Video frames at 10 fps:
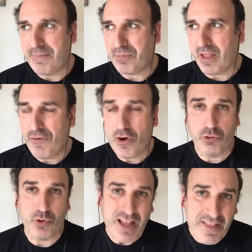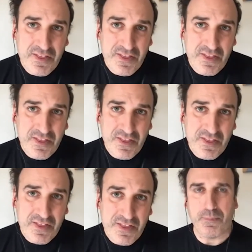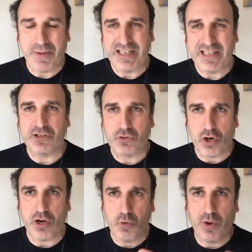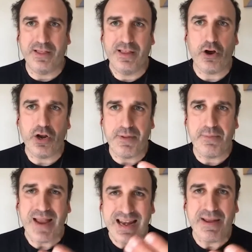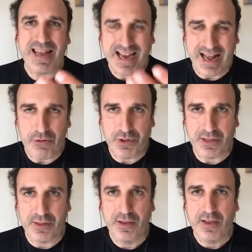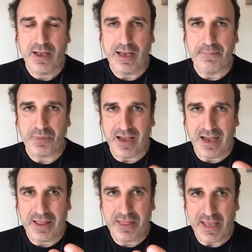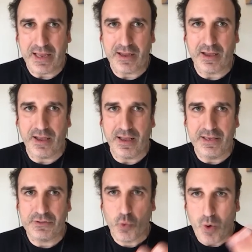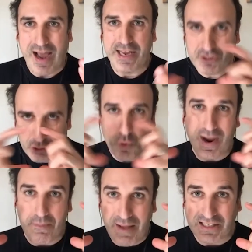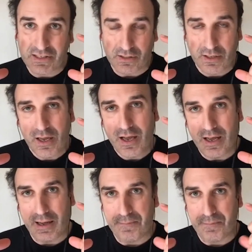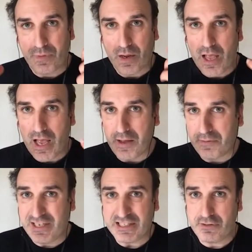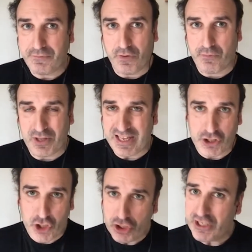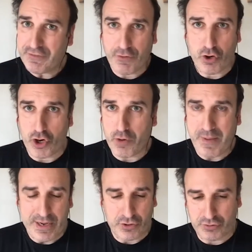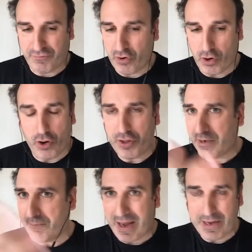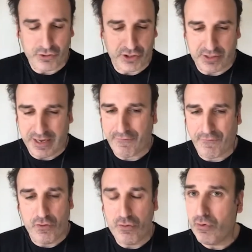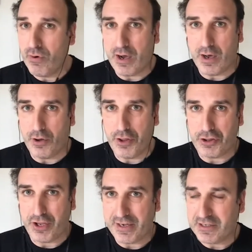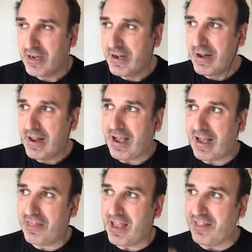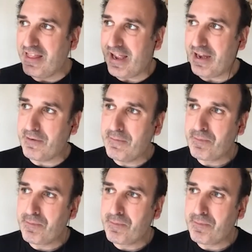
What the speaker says: If you go to an underground or you go to a place where they're going to be very, very crowded, I think it's wise to wear a mask. Just for protection, not just for coronavirus, for other viruses like flu, other things, and then